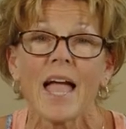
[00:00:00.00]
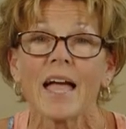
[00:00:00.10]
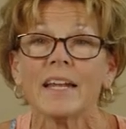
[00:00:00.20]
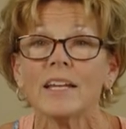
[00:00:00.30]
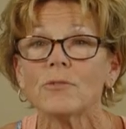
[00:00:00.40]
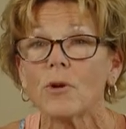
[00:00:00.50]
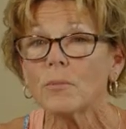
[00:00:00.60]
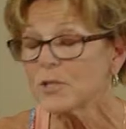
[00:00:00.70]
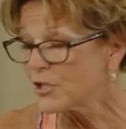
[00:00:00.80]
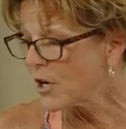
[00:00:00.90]
And in
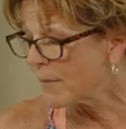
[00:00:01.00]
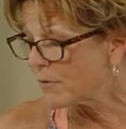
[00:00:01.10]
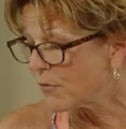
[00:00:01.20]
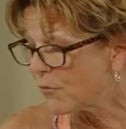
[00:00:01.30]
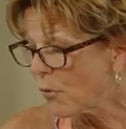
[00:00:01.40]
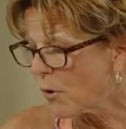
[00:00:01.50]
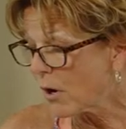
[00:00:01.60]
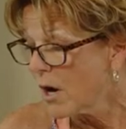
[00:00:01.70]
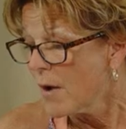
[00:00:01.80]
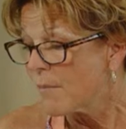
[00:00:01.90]
Romans chapter
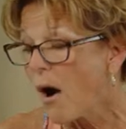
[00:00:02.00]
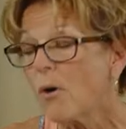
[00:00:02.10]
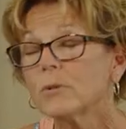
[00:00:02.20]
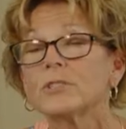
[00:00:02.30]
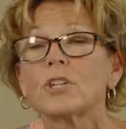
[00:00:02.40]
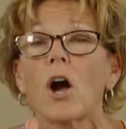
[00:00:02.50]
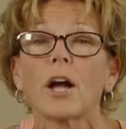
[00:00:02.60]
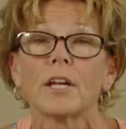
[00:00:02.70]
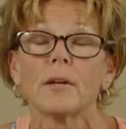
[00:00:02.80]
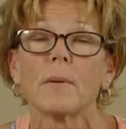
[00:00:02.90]
4, Paul was
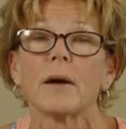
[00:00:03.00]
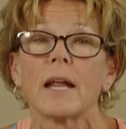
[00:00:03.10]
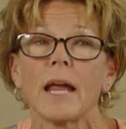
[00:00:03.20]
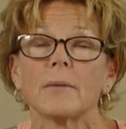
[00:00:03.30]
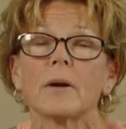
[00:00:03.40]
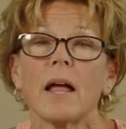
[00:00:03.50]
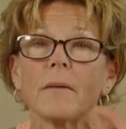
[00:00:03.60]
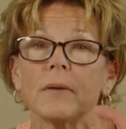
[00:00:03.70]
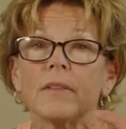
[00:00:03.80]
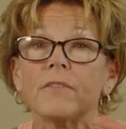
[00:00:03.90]
talking about
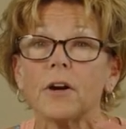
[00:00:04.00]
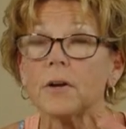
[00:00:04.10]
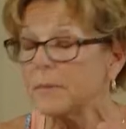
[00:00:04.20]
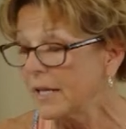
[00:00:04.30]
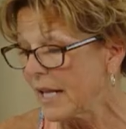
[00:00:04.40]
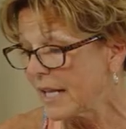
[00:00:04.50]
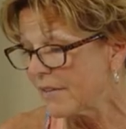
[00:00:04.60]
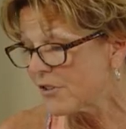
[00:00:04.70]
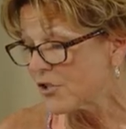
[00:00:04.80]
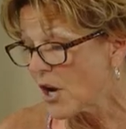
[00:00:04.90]
Abraham in the very beginning
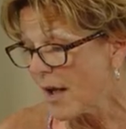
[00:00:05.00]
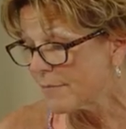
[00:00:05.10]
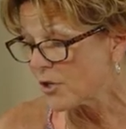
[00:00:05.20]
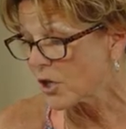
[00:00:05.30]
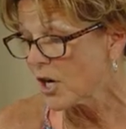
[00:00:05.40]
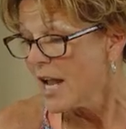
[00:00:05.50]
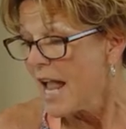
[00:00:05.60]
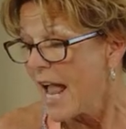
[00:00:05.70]
of the chapter.